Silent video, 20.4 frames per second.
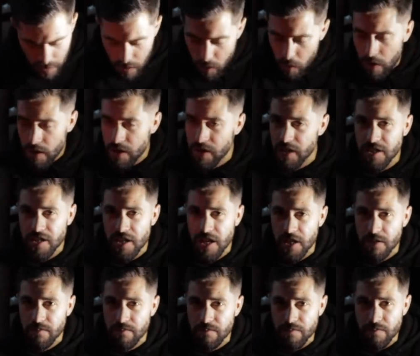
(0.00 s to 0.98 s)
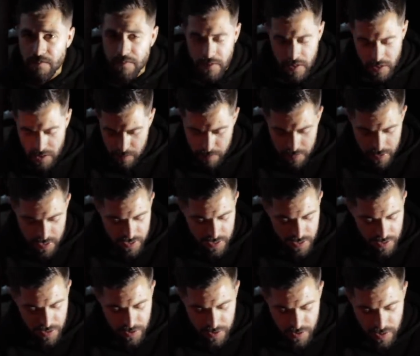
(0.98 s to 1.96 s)
What can I say? It's a
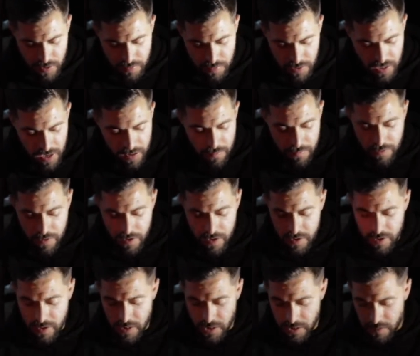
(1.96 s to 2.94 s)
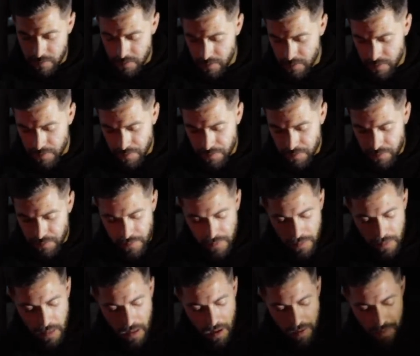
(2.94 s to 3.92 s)
burger cooked over a campfire, guys.
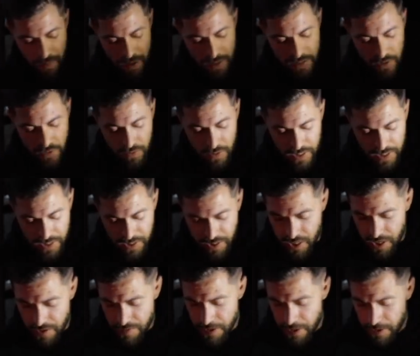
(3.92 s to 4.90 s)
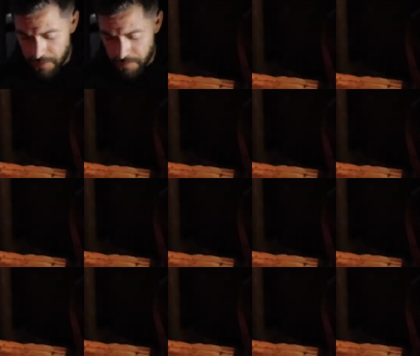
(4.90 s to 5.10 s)
That's all I can say, really.